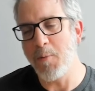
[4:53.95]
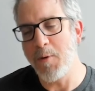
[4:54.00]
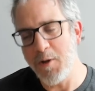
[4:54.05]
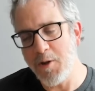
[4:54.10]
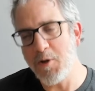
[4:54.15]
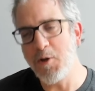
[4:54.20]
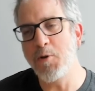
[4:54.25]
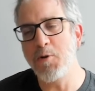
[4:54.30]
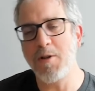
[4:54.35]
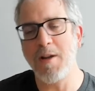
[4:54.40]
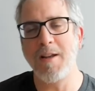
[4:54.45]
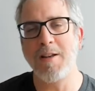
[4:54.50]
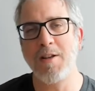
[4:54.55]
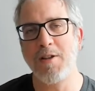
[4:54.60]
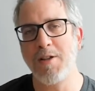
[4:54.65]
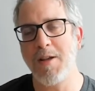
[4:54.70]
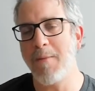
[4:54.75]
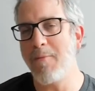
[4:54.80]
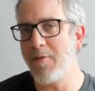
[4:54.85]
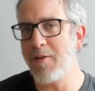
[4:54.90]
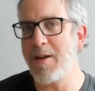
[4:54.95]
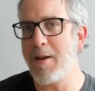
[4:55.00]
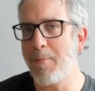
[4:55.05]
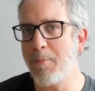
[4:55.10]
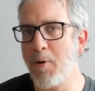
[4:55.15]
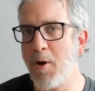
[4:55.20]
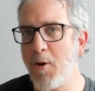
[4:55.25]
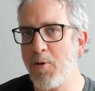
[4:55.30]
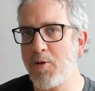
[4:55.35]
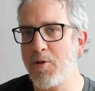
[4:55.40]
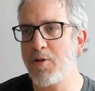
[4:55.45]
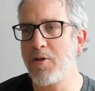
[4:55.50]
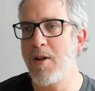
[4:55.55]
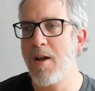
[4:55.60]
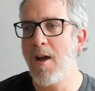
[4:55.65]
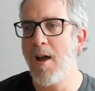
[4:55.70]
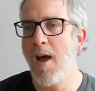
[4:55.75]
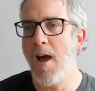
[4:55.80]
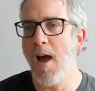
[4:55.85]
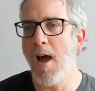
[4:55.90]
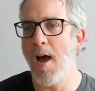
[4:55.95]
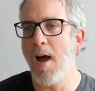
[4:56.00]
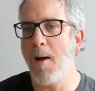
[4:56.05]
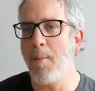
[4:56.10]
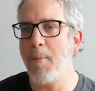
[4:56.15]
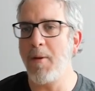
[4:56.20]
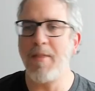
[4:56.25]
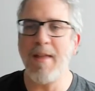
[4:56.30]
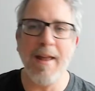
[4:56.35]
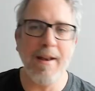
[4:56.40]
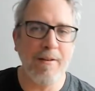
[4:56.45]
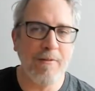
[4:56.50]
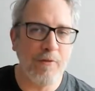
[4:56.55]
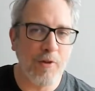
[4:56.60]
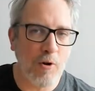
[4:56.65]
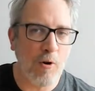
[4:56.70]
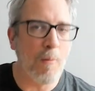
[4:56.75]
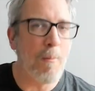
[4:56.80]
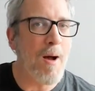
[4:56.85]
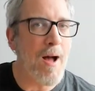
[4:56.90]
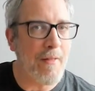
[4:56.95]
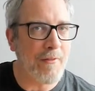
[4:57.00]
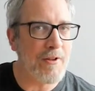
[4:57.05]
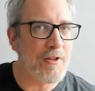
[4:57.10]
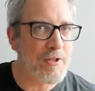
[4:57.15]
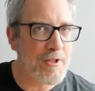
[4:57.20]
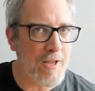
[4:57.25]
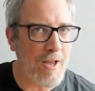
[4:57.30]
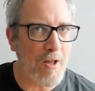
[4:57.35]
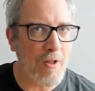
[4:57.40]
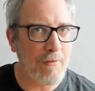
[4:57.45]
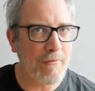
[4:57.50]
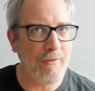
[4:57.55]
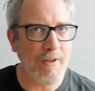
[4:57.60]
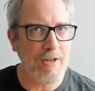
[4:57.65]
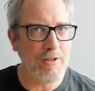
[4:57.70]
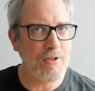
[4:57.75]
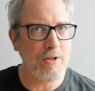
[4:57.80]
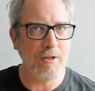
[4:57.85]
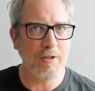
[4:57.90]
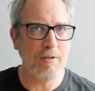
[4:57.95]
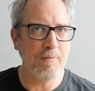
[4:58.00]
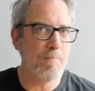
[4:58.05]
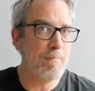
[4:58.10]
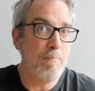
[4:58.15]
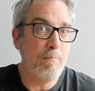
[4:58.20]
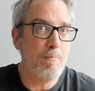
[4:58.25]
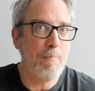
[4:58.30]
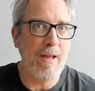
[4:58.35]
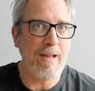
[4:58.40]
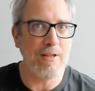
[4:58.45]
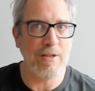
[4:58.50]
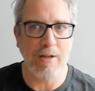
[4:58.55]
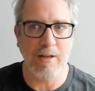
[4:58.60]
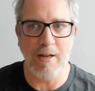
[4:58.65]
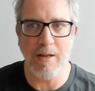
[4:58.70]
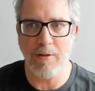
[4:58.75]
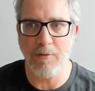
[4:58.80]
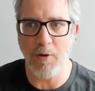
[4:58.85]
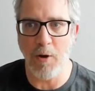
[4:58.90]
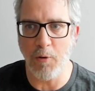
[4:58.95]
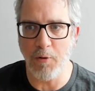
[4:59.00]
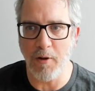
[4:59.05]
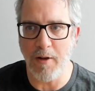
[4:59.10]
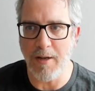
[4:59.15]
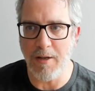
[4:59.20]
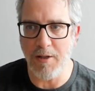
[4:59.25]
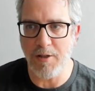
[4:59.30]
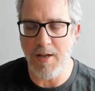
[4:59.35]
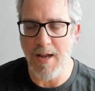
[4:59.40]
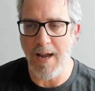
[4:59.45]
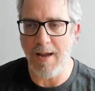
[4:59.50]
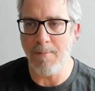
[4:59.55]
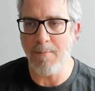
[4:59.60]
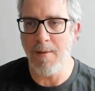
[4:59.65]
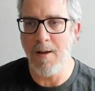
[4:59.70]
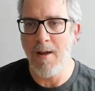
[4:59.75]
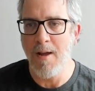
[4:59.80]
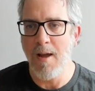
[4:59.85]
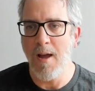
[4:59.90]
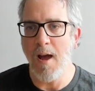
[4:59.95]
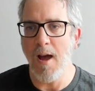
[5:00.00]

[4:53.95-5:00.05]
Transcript: where we're using the Symfony approach, but then the command itself is just basically totally the same.